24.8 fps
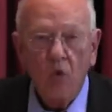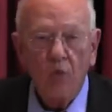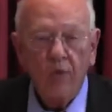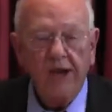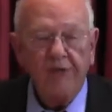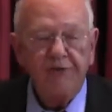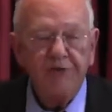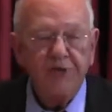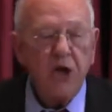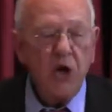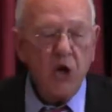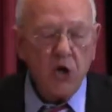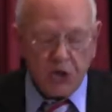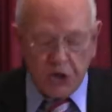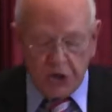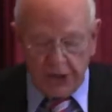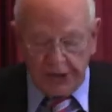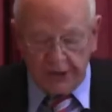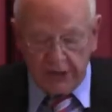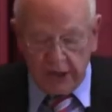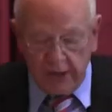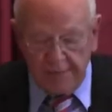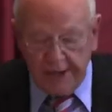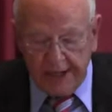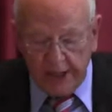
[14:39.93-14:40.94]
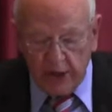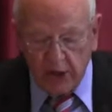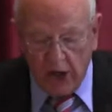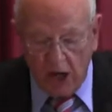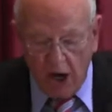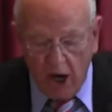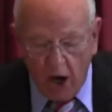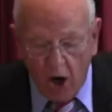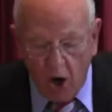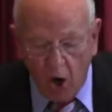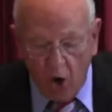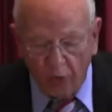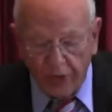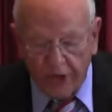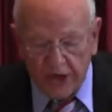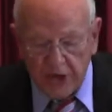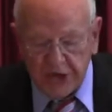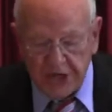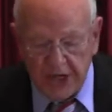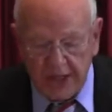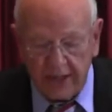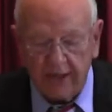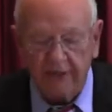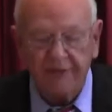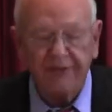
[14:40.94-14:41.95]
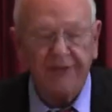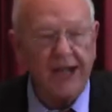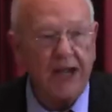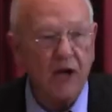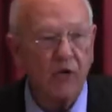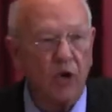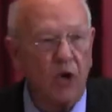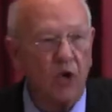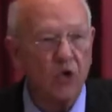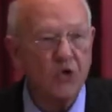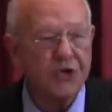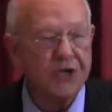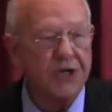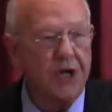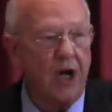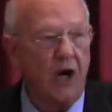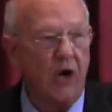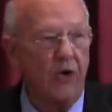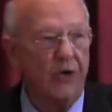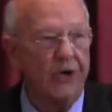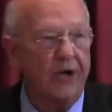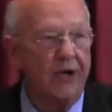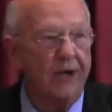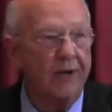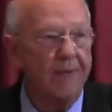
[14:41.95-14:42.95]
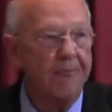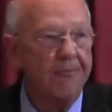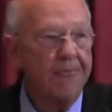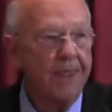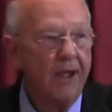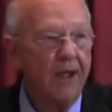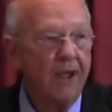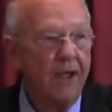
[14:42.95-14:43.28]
refusing to be called the son of Pharaoh's daughter.